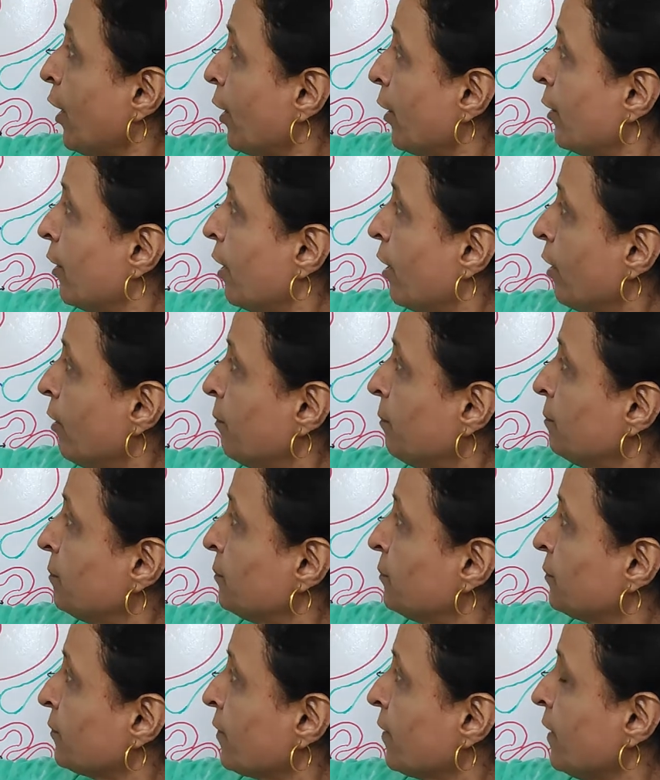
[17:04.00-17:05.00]
Now
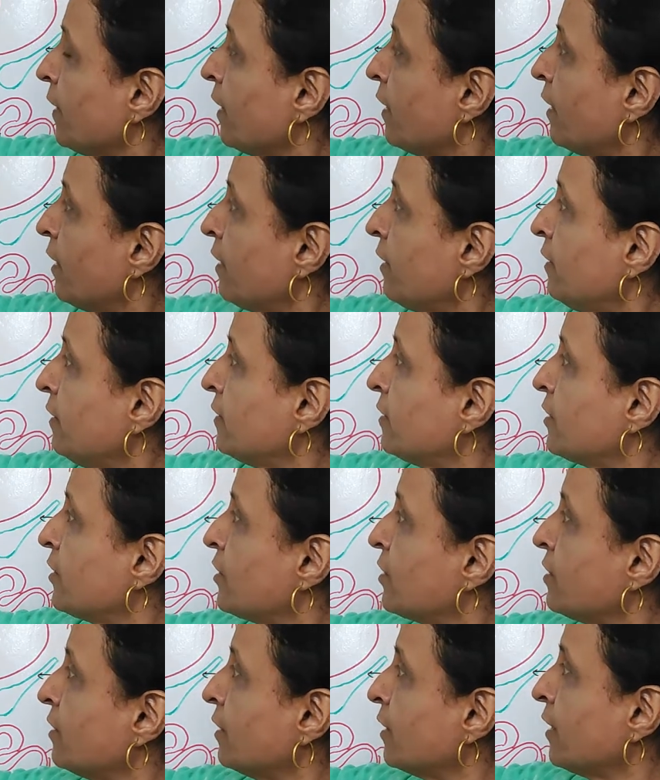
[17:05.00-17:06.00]
here
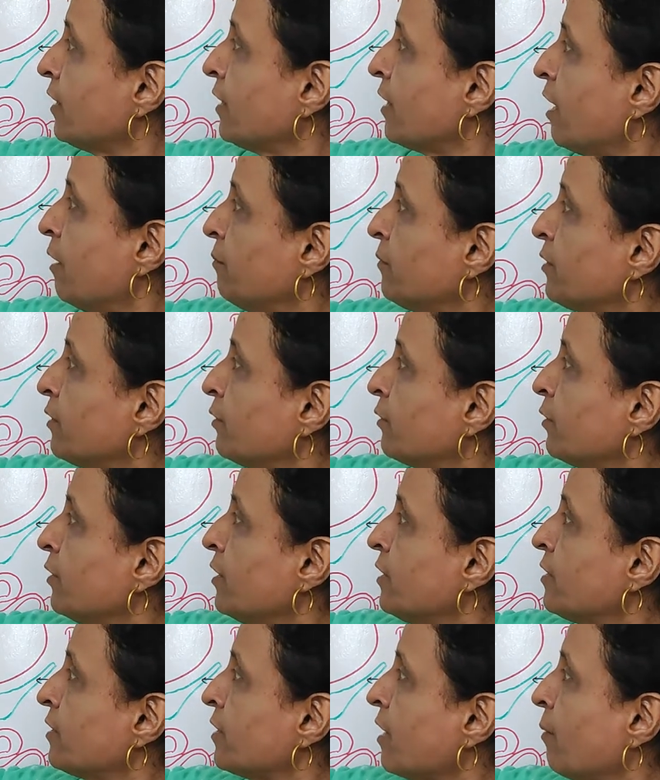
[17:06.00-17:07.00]
it comes into
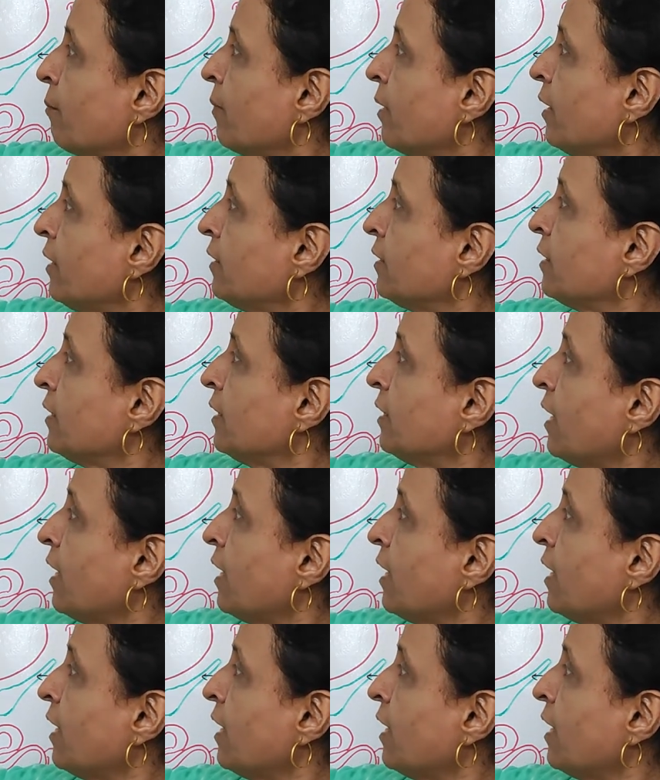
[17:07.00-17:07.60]
the stomach,